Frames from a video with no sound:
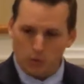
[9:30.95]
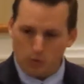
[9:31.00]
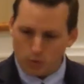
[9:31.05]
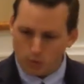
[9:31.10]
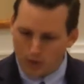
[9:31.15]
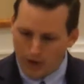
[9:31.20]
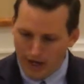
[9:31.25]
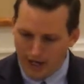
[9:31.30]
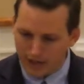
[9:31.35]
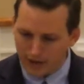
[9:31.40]

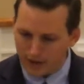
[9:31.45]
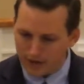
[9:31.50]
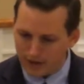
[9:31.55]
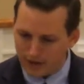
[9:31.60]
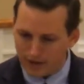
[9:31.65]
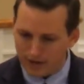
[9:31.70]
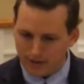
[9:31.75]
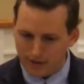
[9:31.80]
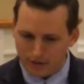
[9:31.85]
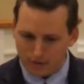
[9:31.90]
right on
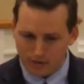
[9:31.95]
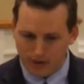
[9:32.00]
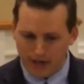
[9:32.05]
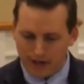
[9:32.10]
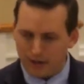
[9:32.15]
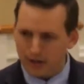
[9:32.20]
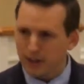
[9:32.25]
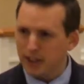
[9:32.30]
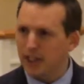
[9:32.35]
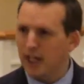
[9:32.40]

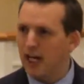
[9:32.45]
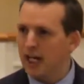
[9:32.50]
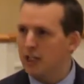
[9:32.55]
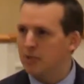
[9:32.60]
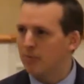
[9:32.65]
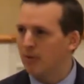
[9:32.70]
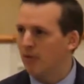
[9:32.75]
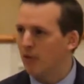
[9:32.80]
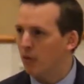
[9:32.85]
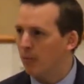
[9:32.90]
the
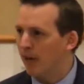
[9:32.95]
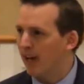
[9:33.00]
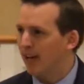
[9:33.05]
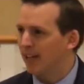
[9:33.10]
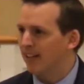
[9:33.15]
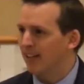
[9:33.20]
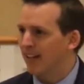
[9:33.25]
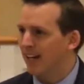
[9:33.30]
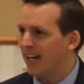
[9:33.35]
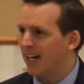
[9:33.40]
cusp of
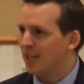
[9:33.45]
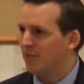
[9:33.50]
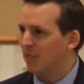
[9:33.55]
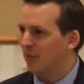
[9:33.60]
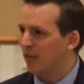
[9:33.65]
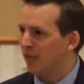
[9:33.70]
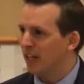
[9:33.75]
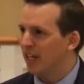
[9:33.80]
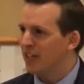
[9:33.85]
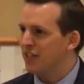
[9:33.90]
obeying the gospel,
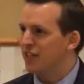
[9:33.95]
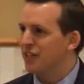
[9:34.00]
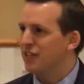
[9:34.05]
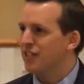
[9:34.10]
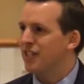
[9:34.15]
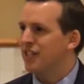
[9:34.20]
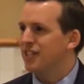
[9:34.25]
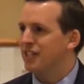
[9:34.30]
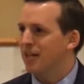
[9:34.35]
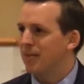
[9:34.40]
and they just
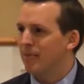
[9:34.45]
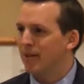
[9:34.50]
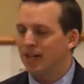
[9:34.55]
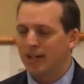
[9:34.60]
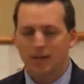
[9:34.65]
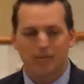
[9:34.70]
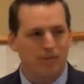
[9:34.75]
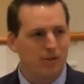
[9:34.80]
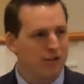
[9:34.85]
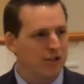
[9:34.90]
need somebody
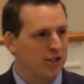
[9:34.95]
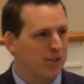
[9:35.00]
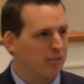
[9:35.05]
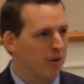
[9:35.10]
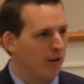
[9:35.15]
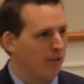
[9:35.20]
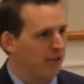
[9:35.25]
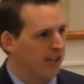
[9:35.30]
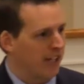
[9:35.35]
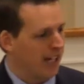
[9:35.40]
to push them
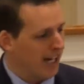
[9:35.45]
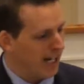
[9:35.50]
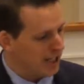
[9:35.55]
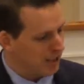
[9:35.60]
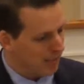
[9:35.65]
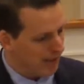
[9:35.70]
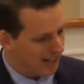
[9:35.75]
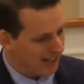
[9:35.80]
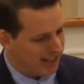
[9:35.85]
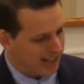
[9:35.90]
over the edge
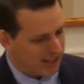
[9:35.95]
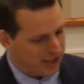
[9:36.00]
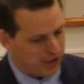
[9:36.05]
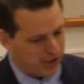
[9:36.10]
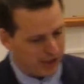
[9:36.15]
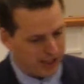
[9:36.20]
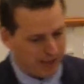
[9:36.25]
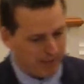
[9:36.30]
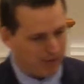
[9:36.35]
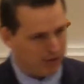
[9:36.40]
by
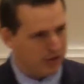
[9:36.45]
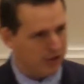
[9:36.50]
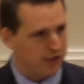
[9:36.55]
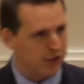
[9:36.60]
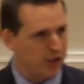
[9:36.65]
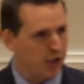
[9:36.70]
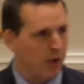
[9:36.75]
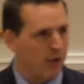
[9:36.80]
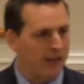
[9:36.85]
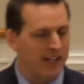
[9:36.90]
teaching them or
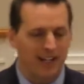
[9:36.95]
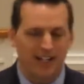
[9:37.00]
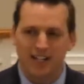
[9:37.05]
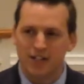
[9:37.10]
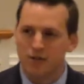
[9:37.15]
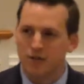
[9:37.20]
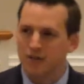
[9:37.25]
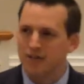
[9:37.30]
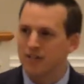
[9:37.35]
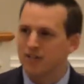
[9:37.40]
just showing an
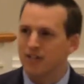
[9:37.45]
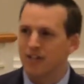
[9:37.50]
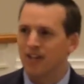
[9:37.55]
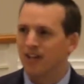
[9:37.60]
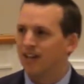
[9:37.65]
interest.